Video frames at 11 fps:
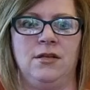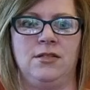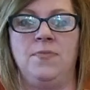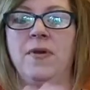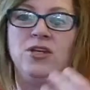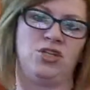
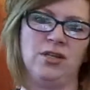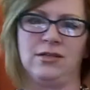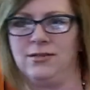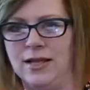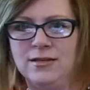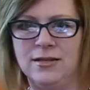speech
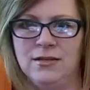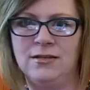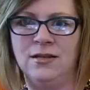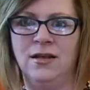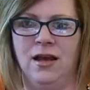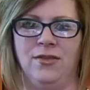successes.
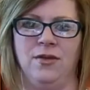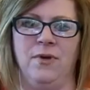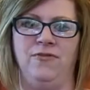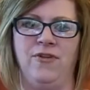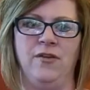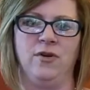I think my
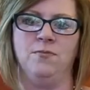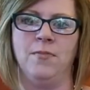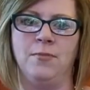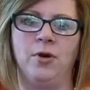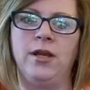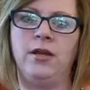favorite
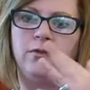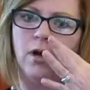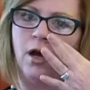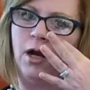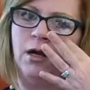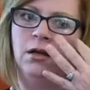memories
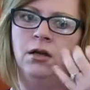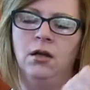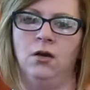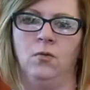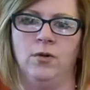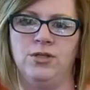are
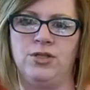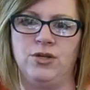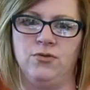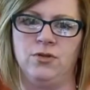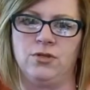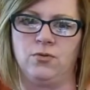when
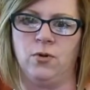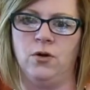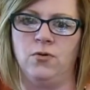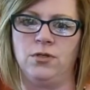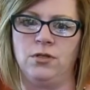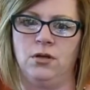students
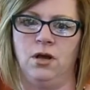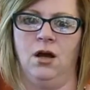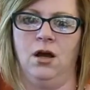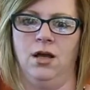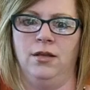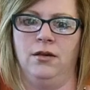wrote
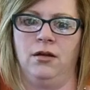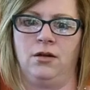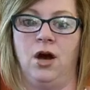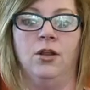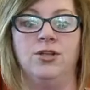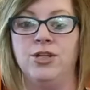on
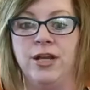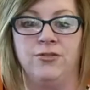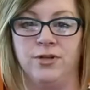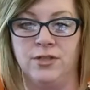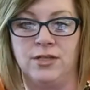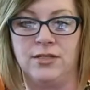college
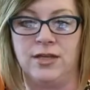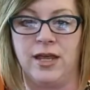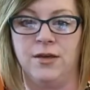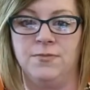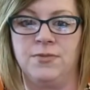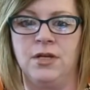entrance
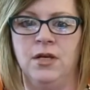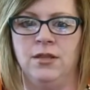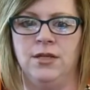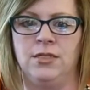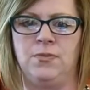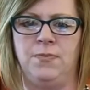exams
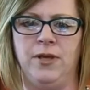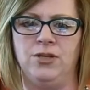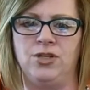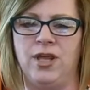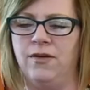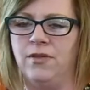that
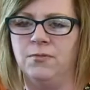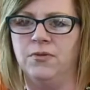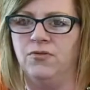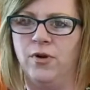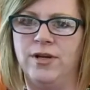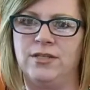speech gave them a
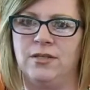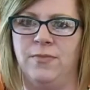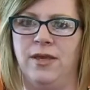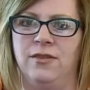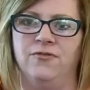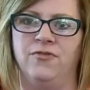voice and
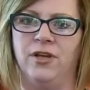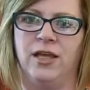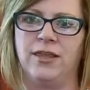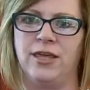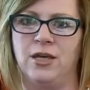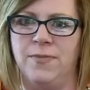made them feel
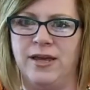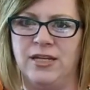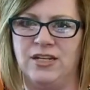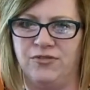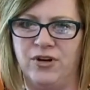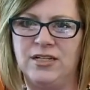like they could make a
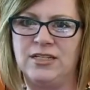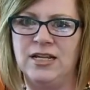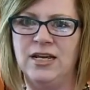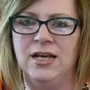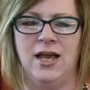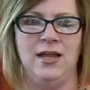difference,
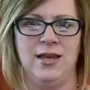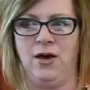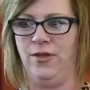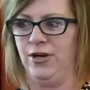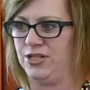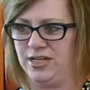and now
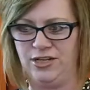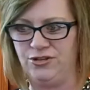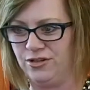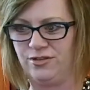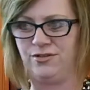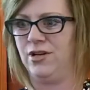they're
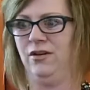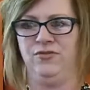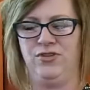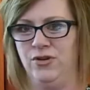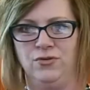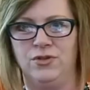teachers of
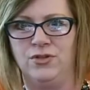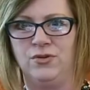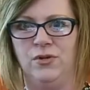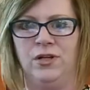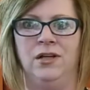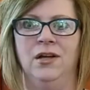students who
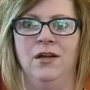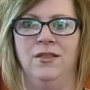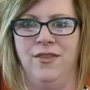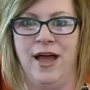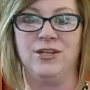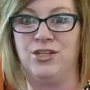are
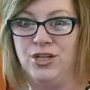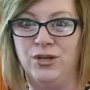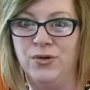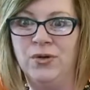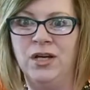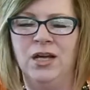that
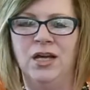too,